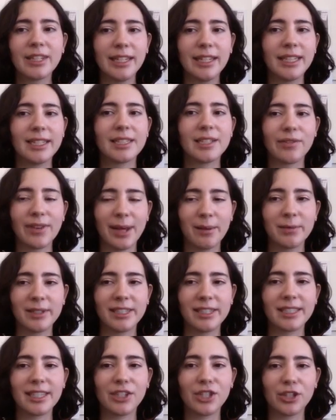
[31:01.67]
needs of
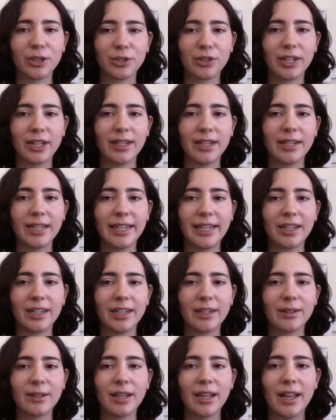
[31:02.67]
families and children
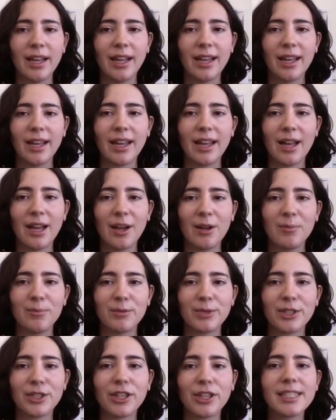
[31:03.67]
here.
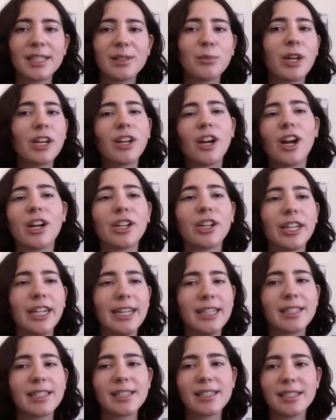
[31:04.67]
So this is one
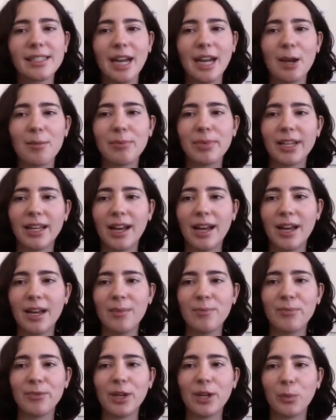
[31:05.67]
concrete step
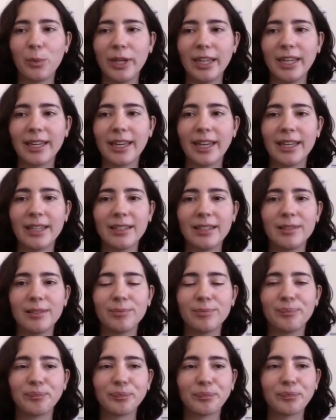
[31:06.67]
that we can
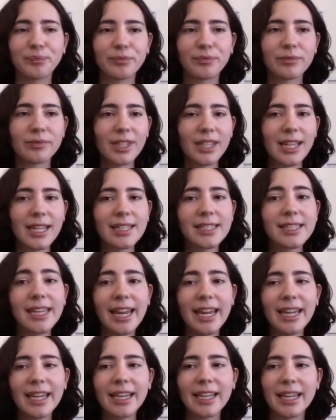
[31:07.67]

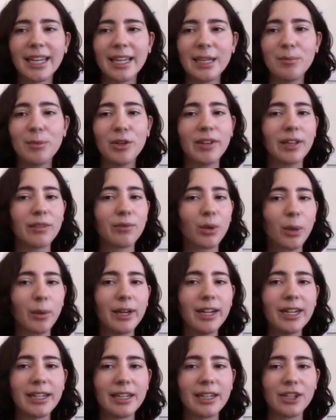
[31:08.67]
take in moving
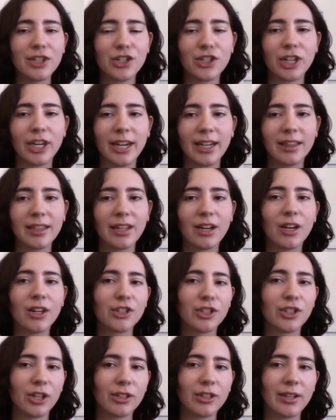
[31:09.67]
forward and ensuring that all
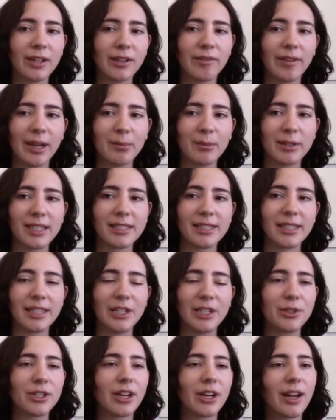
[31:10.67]
children and families in
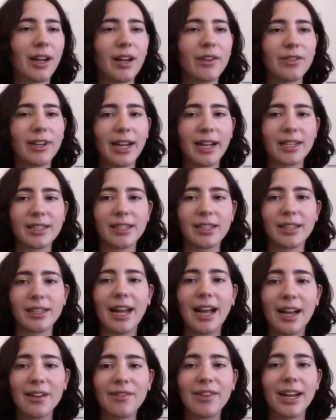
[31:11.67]
Utah
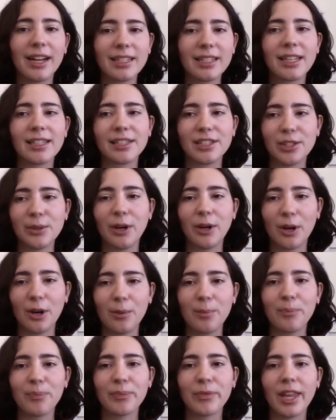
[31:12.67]
have access to a
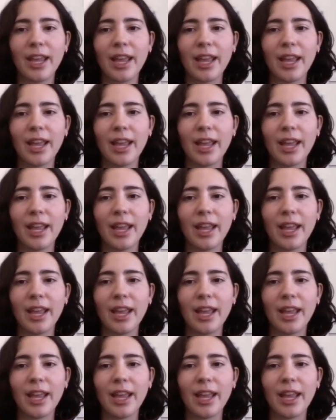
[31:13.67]
home.